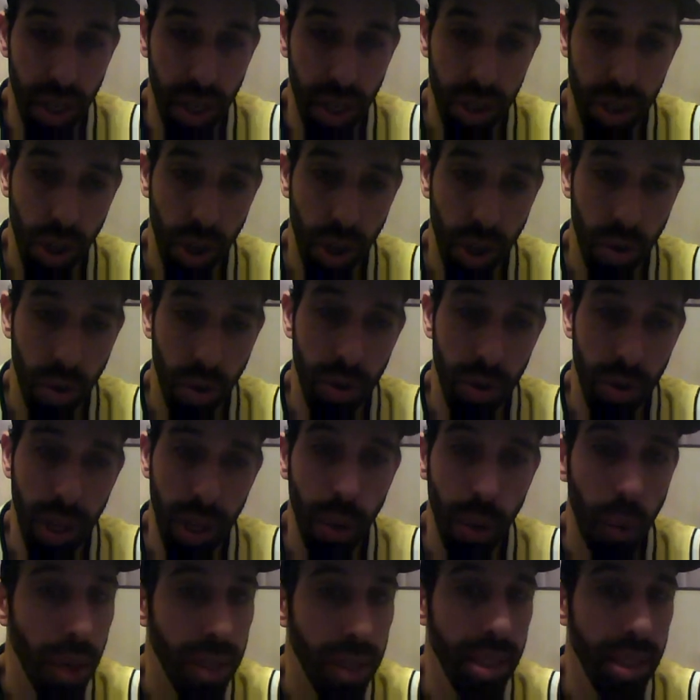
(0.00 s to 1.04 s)
So it
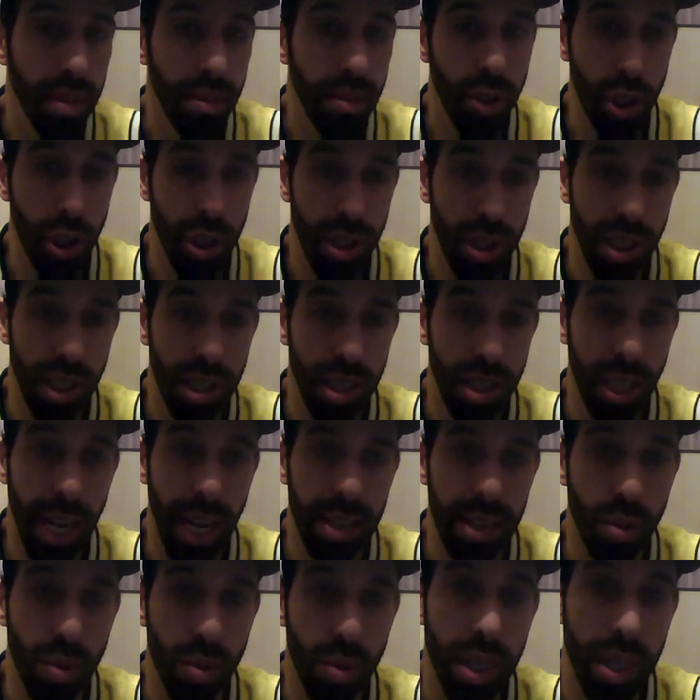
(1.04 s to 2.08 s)
wasn't just this
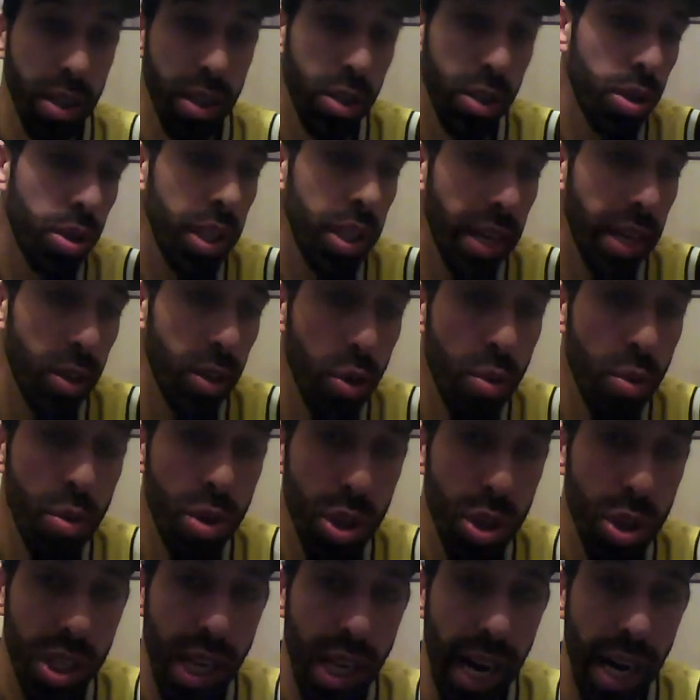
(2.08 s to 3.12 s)
last week, because you
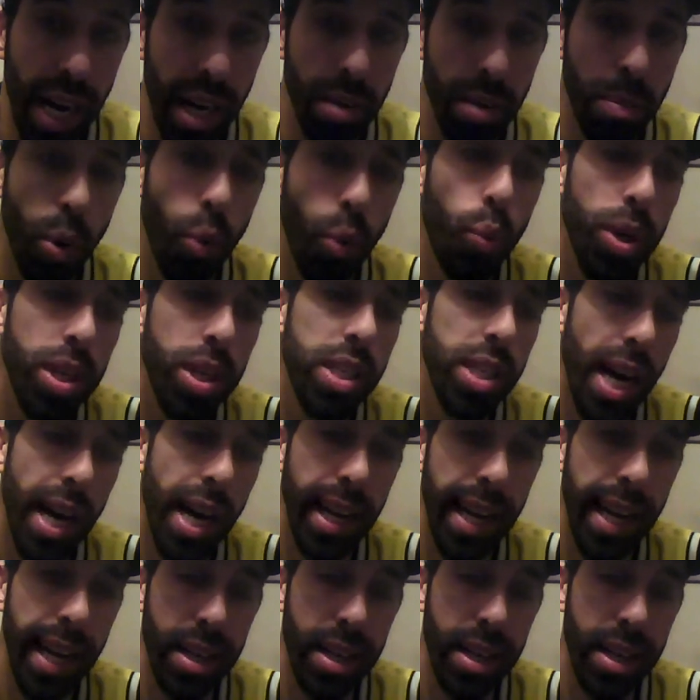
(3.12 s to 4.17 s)
just saw it, but we saw
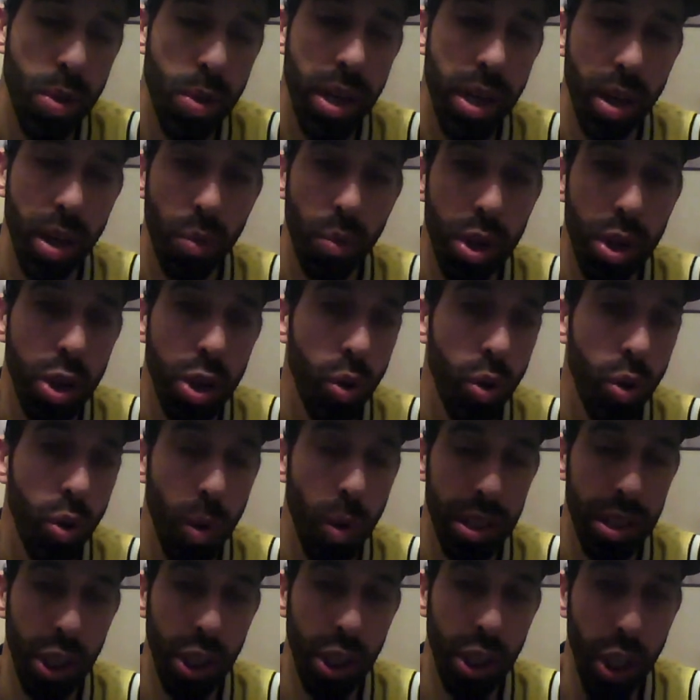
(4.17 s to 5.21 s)
it last week and we knew it
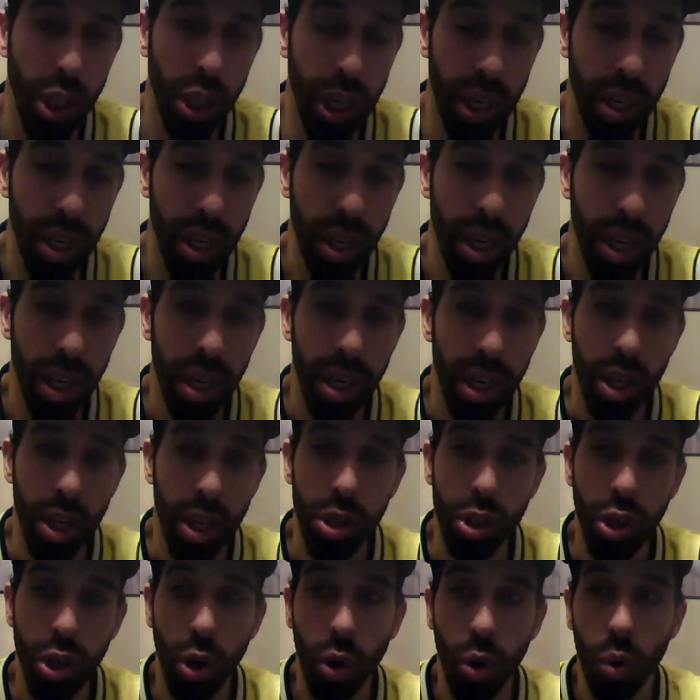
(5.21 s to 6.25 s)
wasn't good.
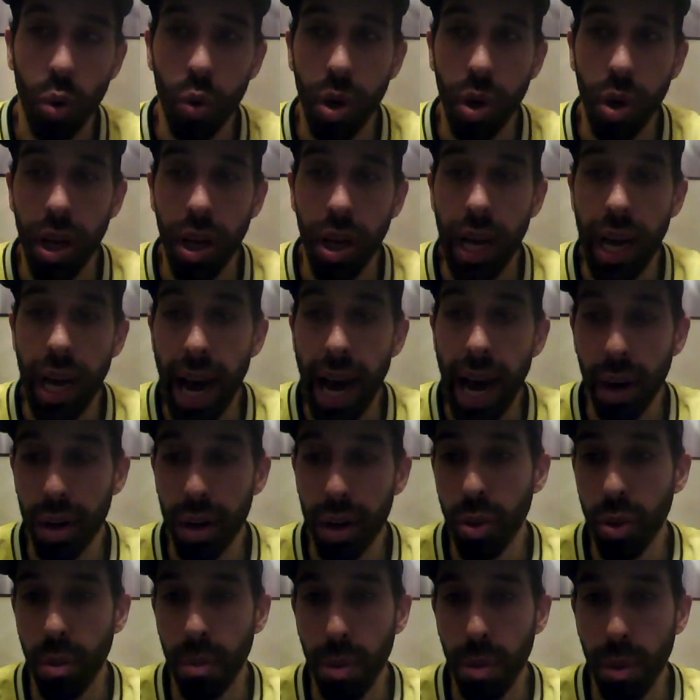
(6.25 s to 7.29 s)
So how do
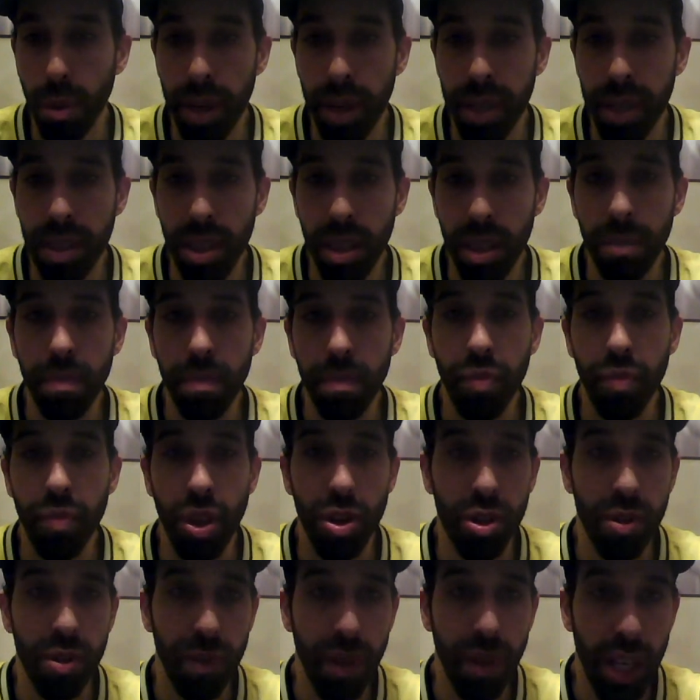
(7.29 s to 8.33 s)
you implement it?
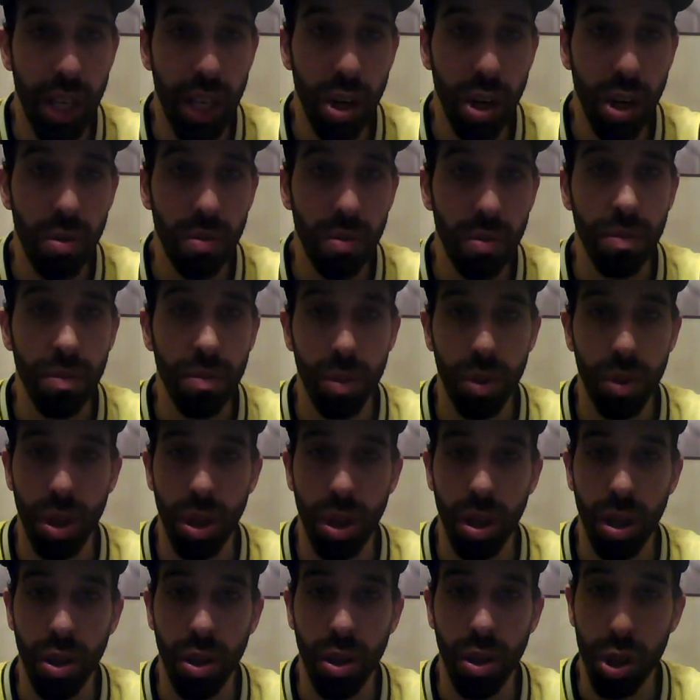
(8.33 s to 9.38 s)
There's video,
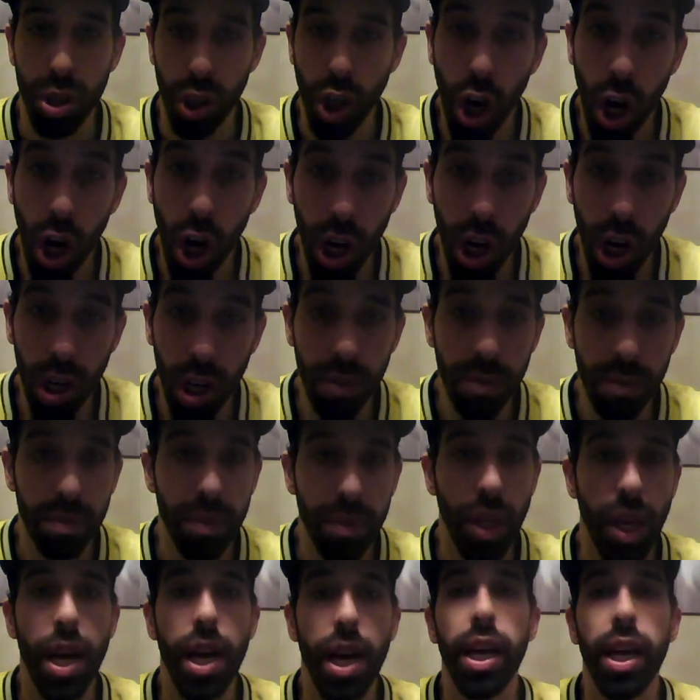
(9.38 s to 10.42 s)
there's a call,
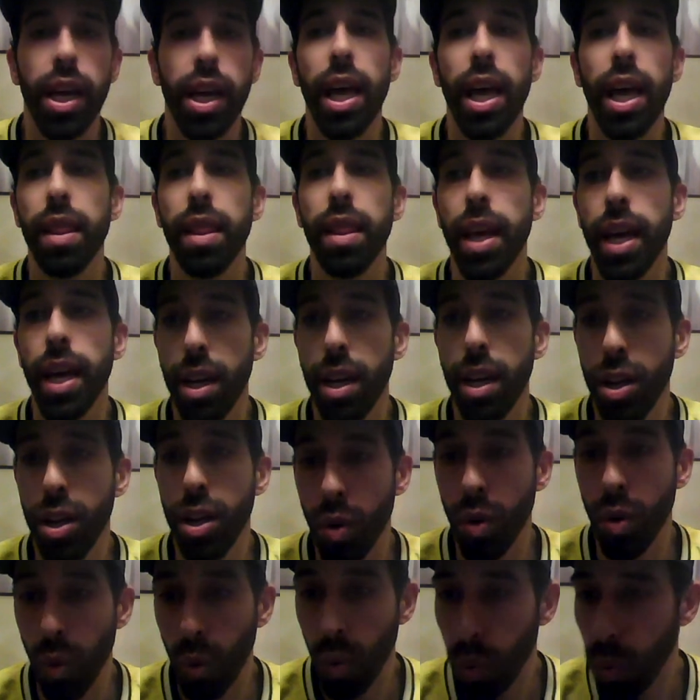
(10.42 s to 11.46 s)
and
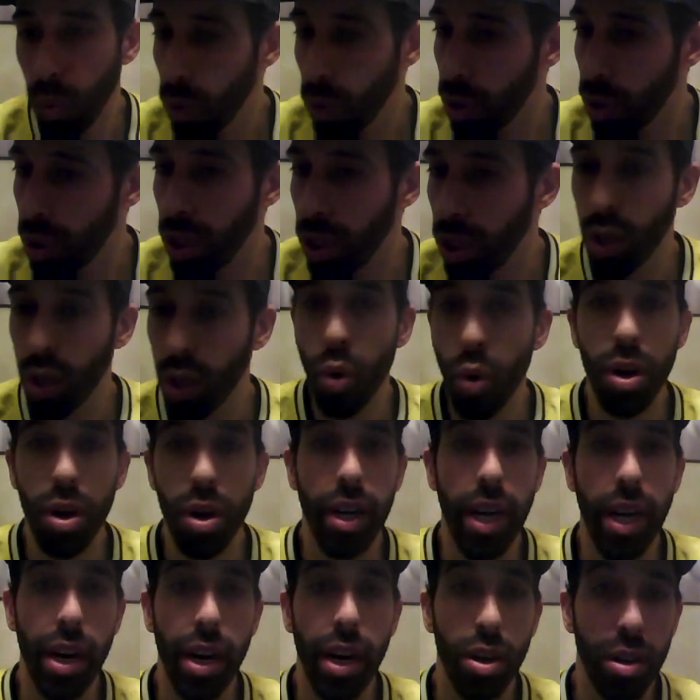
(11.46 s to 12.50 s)
then the
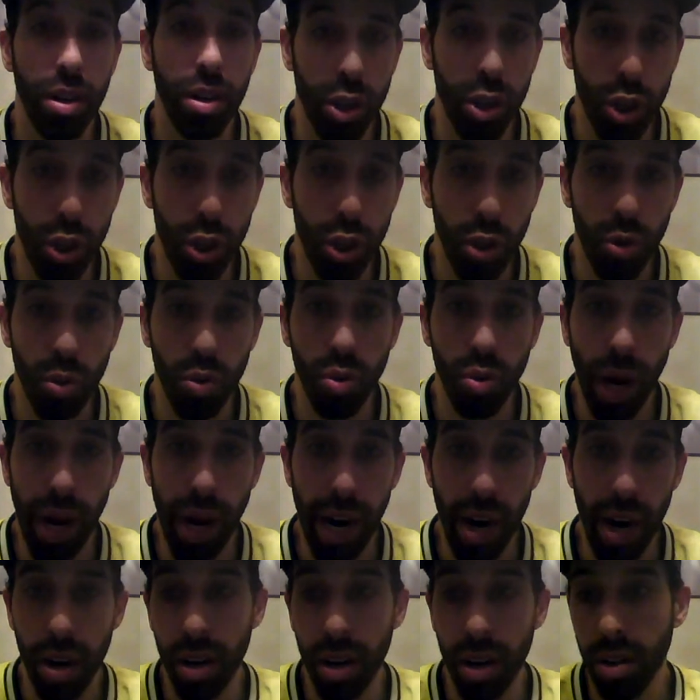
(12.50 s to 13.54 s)
coordinator, it's you,
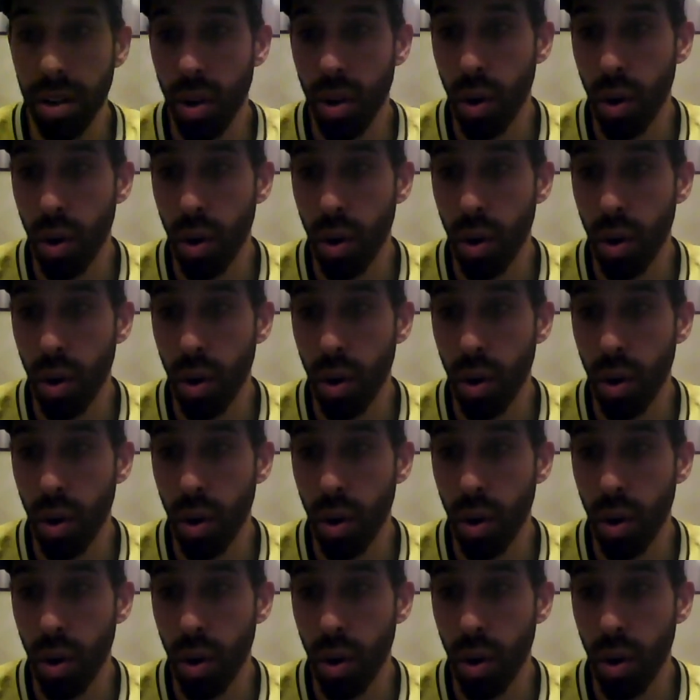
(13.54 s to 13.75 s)
Aaron,